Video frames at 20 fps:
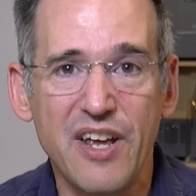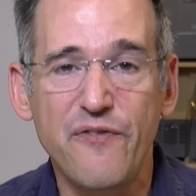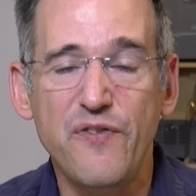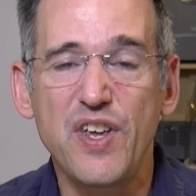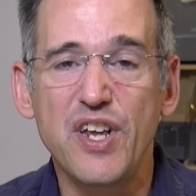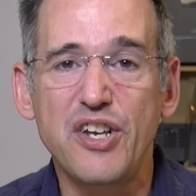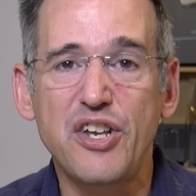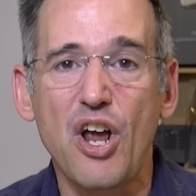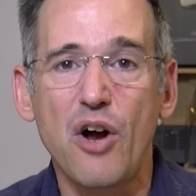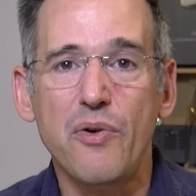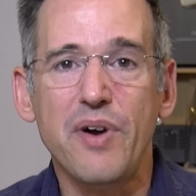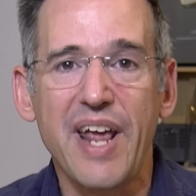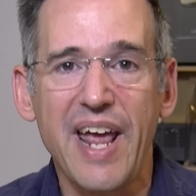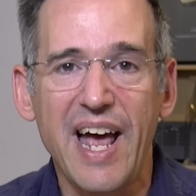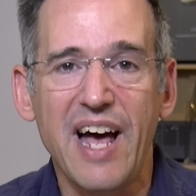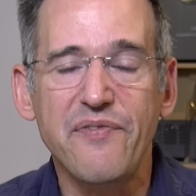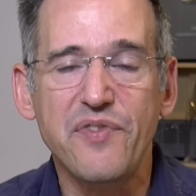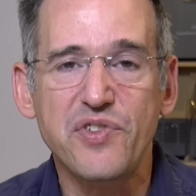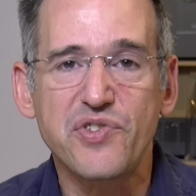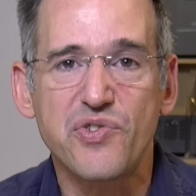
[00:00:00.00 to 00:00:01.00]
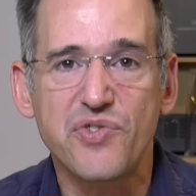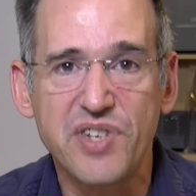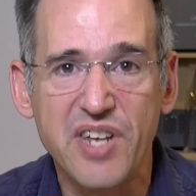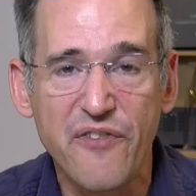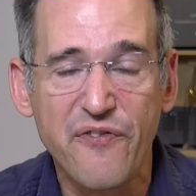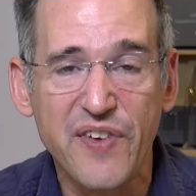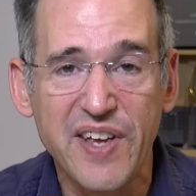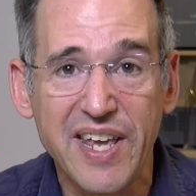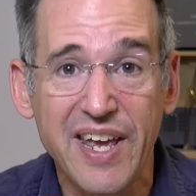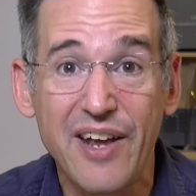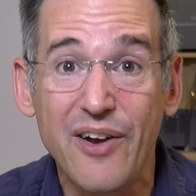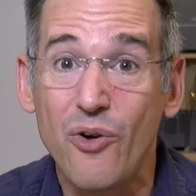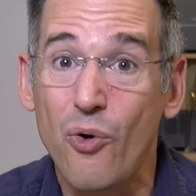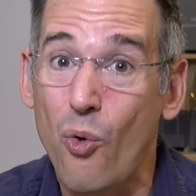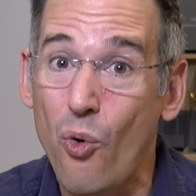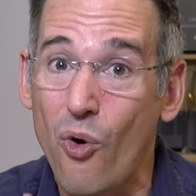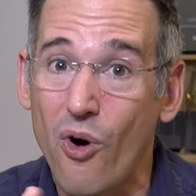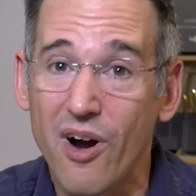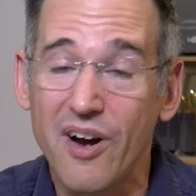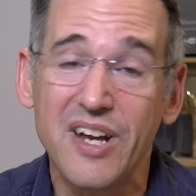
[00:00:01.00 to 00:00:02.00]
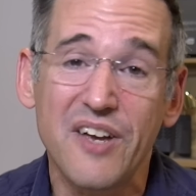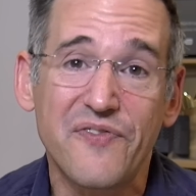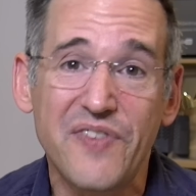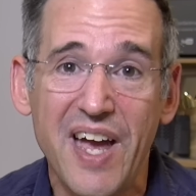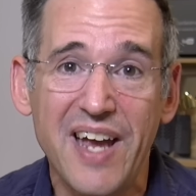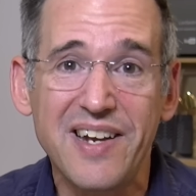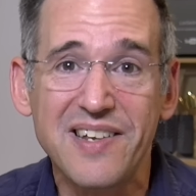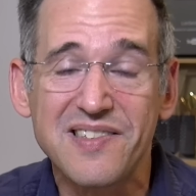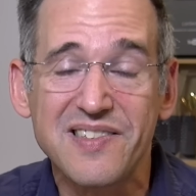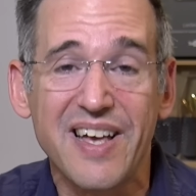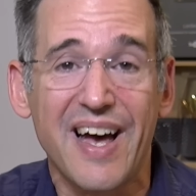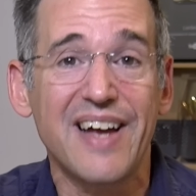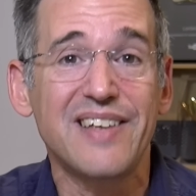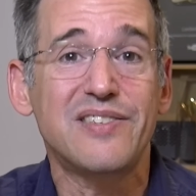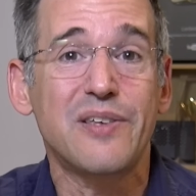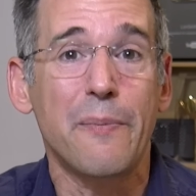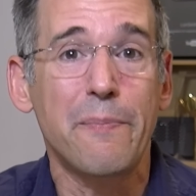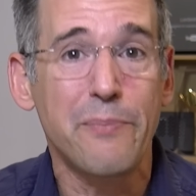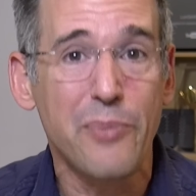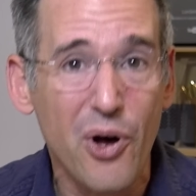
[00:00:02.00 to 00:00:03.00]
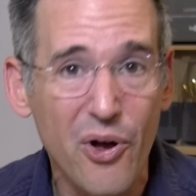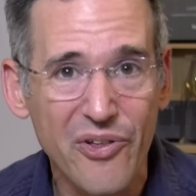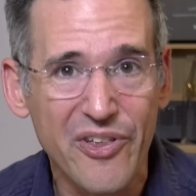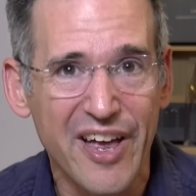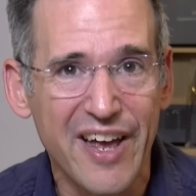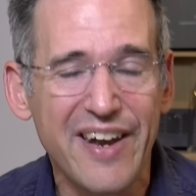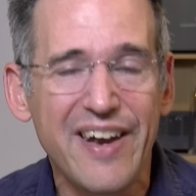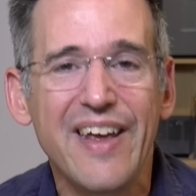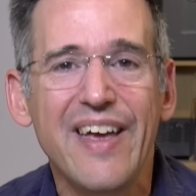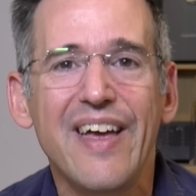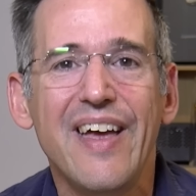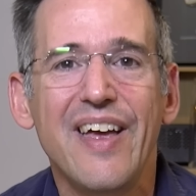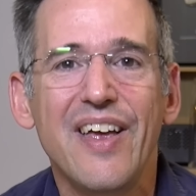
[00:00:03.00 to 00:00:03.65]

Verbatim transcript: If you don't have the certificate, or if they decide to pull it,